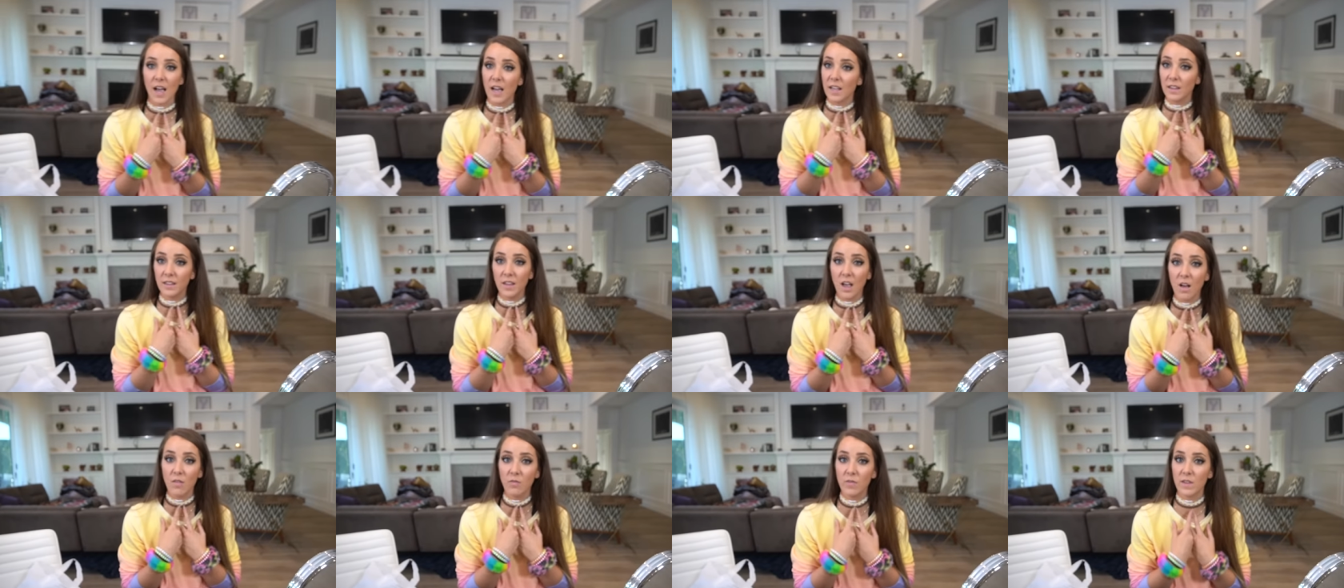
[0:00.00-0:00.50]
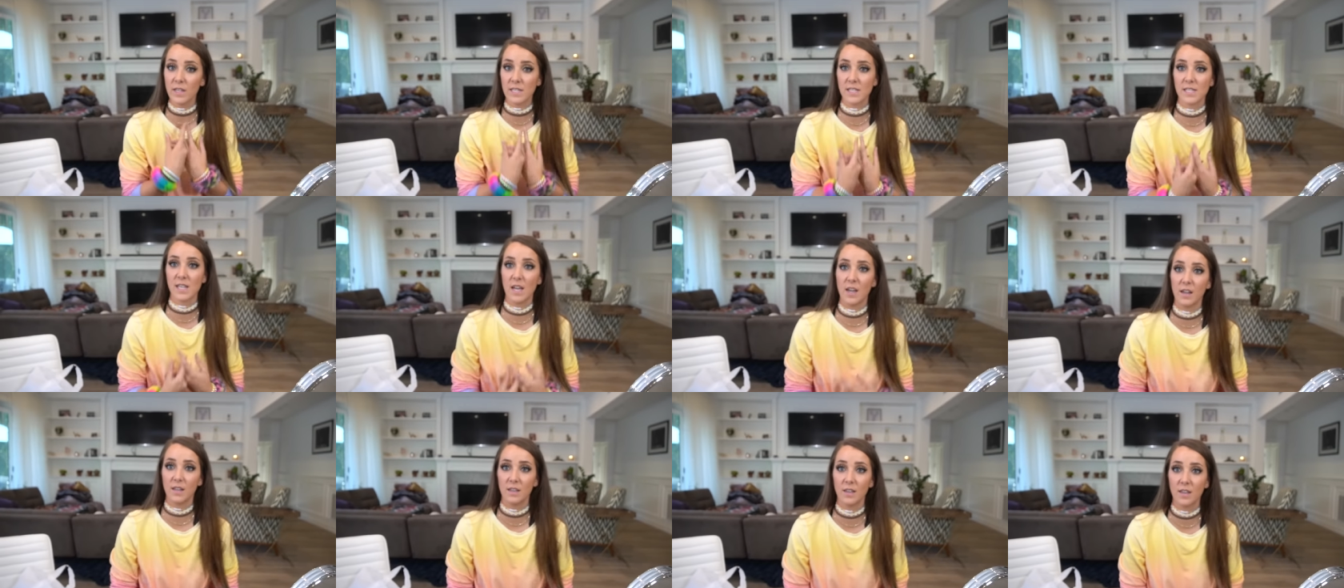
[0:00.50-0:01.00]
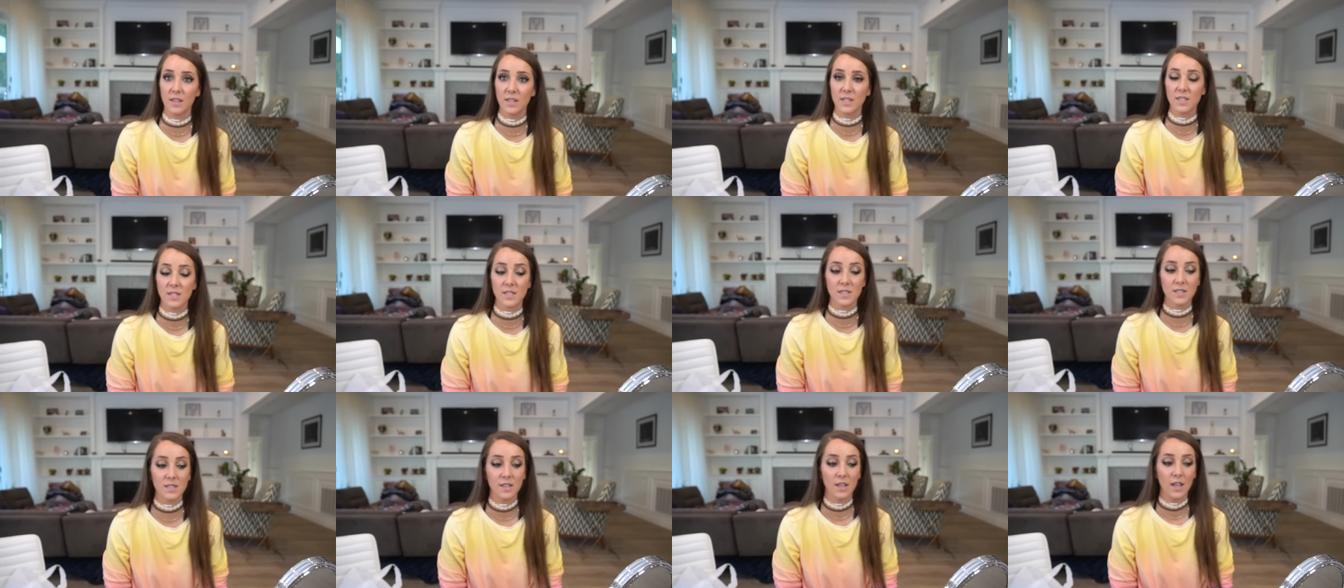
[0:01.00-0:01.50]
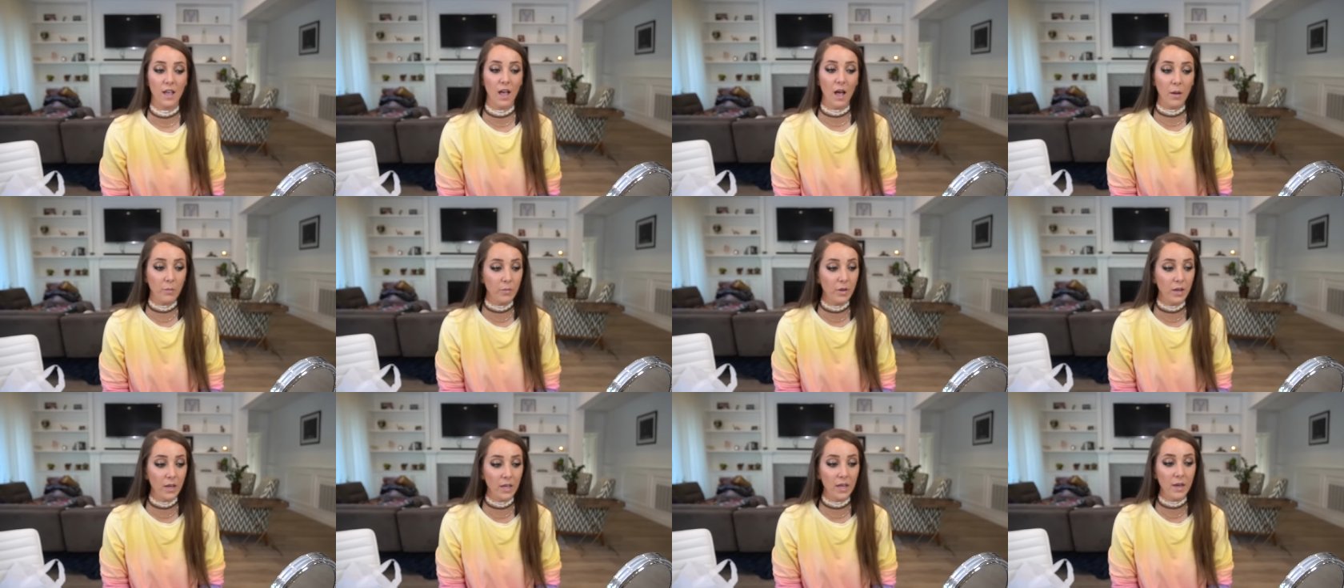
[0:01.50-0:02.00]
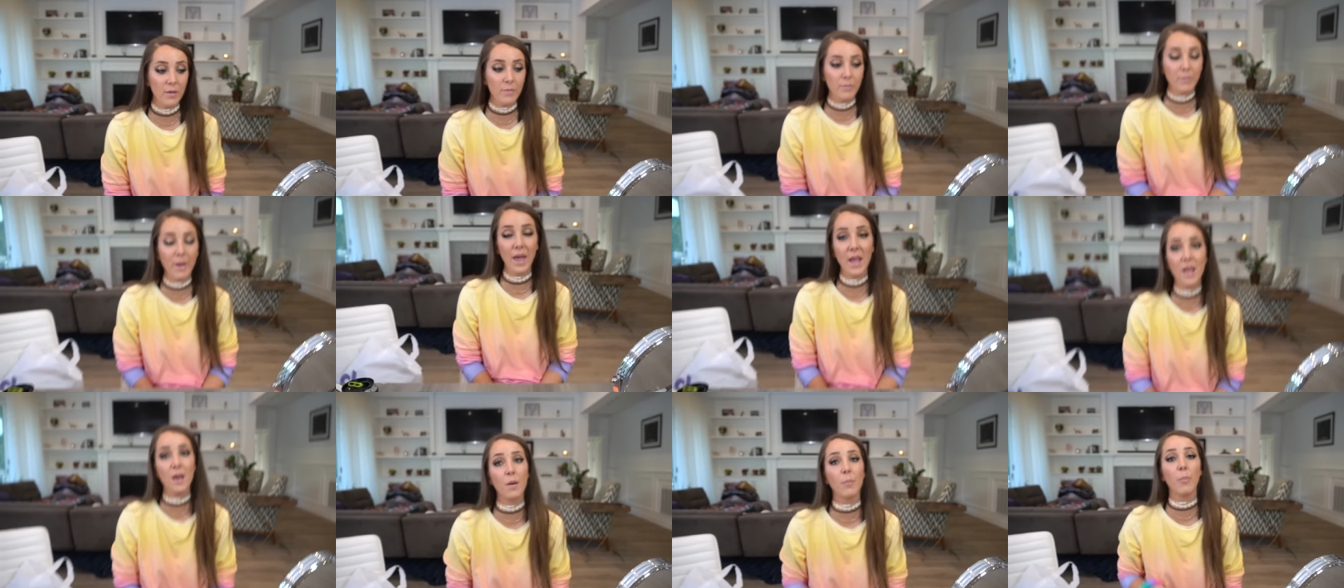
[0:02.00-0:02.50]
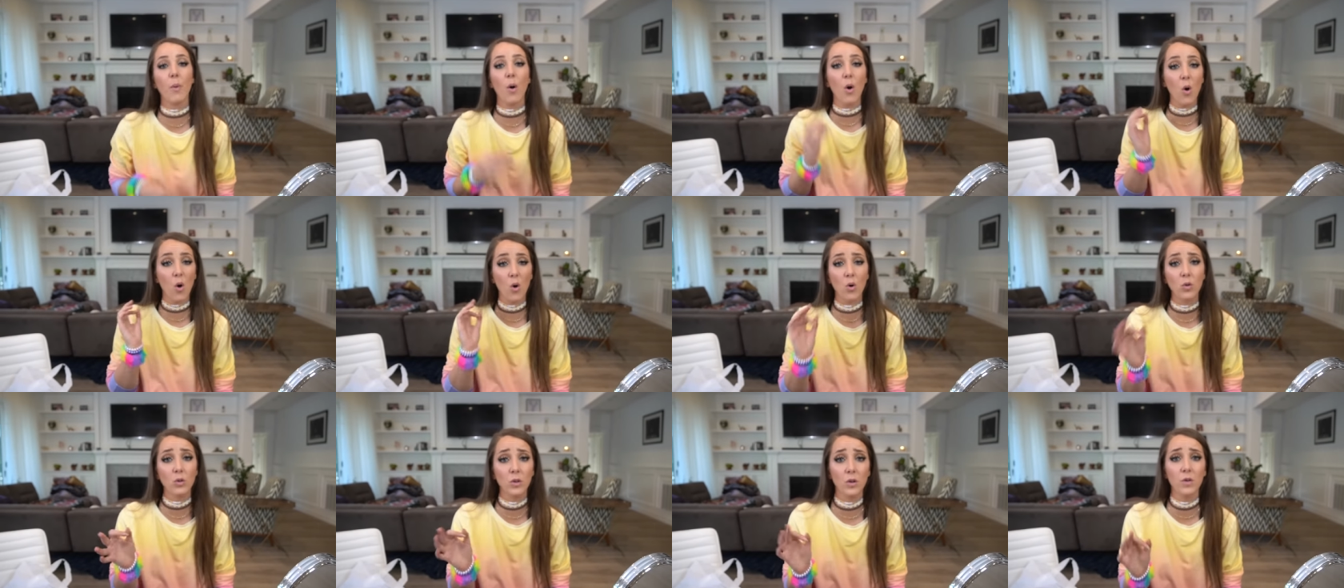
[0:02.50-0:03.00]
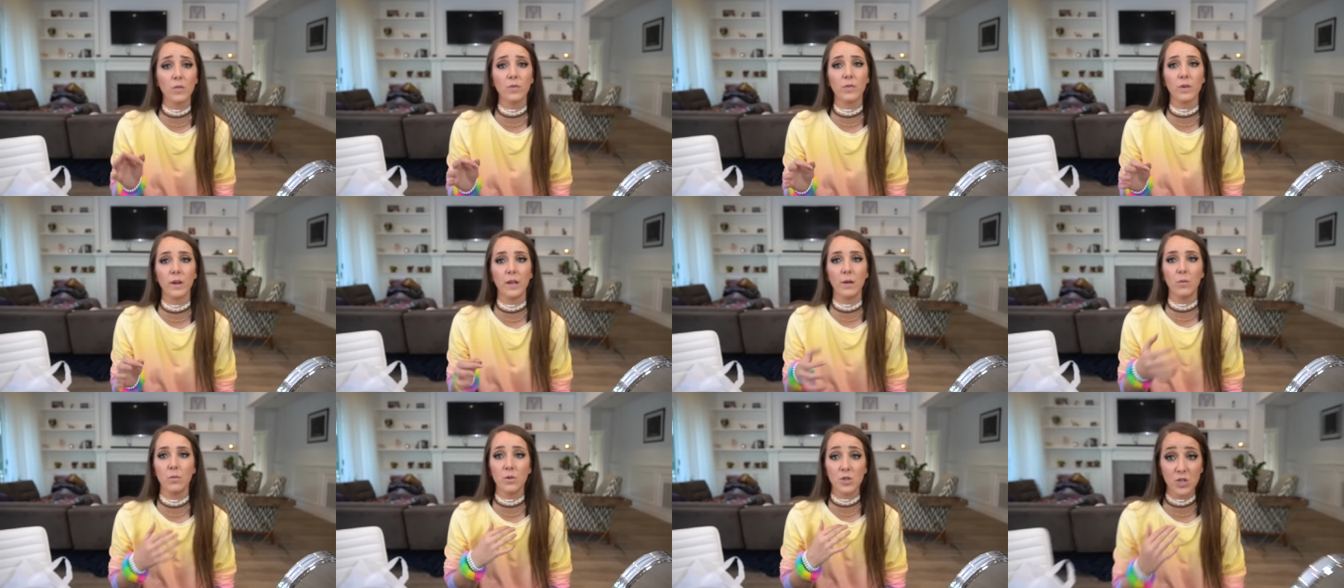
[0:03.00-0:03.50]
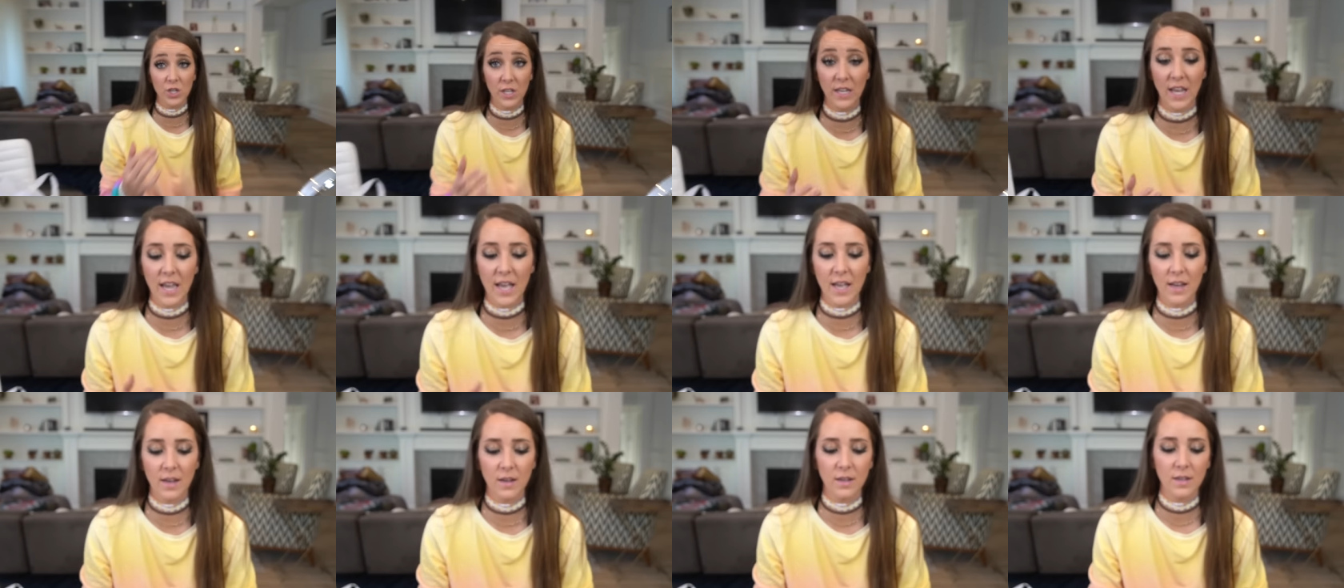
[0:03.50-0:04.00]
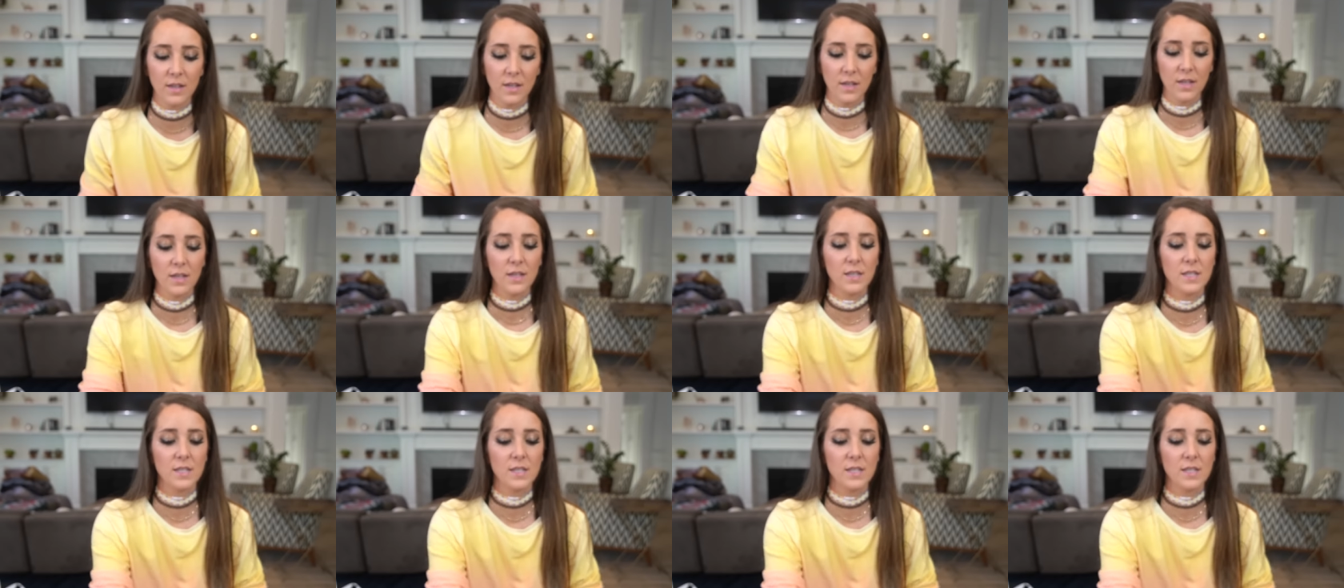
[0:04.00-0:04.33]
I love this necklace. I'm gonna get makeup all over it, which again,